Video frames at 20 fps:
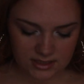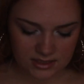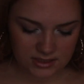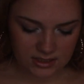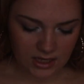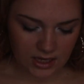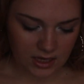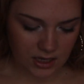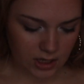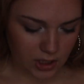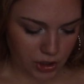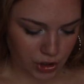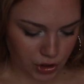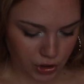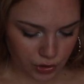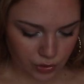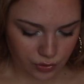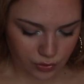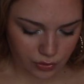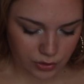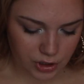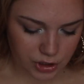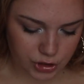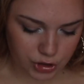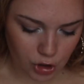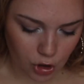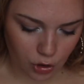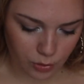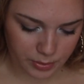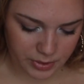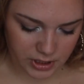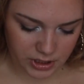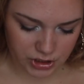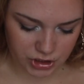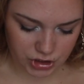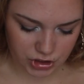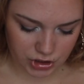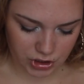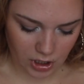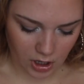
this like nude taupe-ish